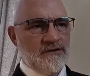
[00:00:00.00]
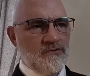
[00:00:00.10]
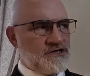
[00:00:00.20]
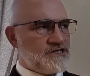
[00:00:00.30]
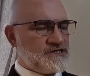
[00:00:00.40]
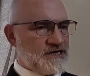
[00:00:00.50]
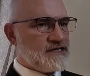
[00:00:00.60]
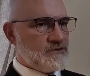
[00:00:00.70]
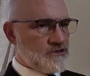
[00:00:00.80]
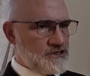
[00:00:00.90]
which is
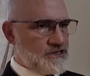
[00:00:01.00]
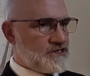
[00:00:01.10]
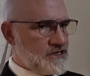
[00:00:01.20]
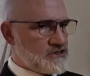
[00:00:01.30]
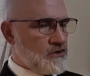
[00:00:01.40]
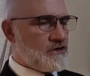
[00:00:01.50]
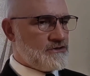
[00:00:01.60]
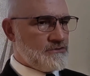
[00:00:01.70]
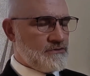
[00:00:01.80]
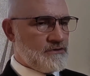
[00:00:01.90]
exactly what the GCC is going
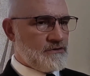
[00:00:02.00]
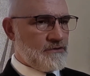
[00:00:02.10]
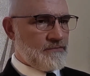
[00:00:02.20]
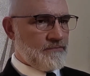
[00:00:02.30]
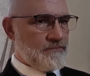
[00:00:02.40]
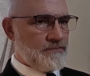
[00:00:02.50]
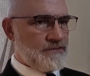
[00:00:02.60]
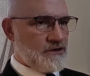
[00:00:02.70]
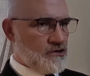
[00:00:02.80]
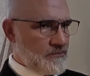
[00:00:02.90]
to do.
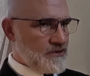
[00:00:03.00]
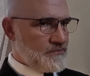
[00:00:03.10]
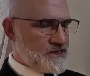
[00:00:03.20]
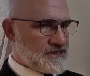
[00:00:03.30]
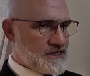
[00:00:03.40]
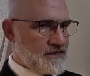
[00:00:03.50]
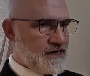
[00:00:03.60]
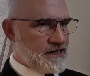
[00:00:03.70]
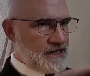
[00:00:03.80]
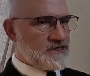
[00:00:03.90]
They're going to build places like
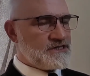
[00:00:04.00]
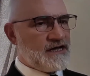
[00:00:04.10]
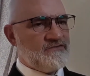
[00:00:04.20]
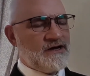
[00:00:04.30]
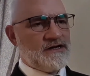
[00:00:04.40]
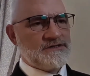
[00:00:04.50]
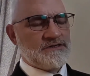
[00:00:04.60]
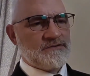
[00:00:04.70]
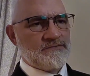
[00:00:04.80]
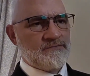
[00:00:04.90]
that inside of
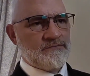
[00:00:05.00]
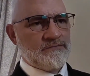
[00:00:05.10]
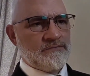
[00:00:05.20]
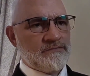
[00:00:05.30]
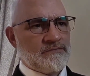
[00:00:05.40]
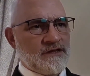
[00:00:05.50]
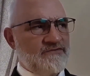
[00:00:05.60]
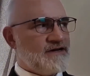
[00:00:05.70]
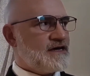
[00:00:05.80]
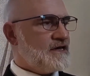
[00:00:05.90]
Gaza. In
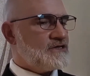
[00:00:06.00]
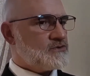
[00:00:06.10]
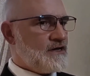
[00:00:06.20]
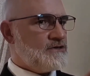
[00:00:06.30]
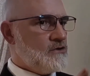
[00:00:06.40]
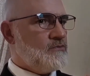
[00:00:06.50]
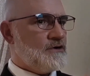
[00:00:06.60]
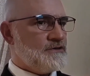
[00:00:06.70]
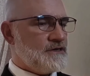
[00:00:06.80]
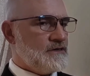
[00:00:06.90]
fact, I think it's quite
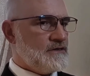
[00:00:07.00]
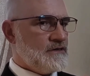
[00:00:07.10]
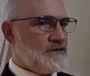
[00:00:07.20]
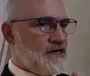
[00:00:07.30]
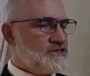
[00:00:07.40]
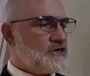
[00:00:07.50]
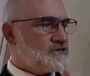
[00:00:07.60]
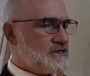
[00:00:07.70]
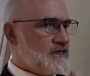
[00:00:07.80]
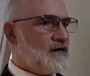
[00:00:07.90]
noteworthy that he
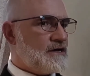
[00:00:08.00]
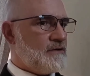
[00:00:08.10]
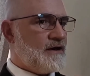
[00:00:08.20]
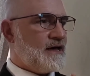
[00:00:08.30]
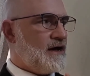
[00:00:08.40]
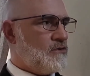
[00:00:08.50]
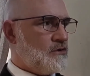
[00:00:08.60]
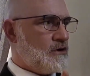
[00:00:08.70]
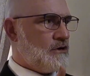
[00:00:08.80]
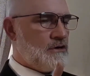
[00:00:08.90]
talked a lot about
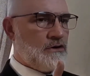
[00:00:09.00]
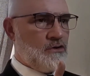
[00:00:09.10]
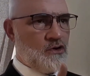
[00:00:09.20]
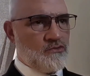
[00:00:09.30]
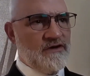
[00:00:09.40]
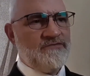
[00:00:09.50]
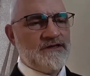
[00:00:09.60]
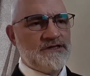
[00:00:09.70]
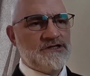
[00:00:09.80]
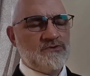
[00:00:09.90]
how
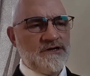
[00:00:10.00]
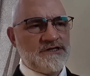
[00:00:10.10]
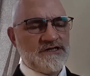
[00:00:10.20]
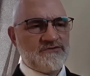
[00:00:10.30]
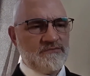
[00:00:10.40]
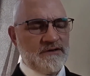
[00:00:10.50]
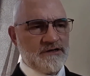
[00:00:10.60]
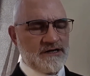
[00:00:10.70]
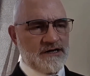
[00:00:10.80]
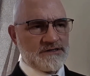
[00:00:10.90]
horrific the situation is for the people
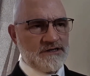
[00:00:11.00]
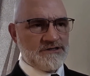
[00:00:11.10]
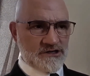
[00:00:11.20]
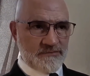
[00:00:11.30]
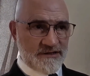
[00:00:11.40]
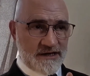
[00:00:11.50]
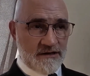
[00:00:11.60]
in Gaza. He talked about that a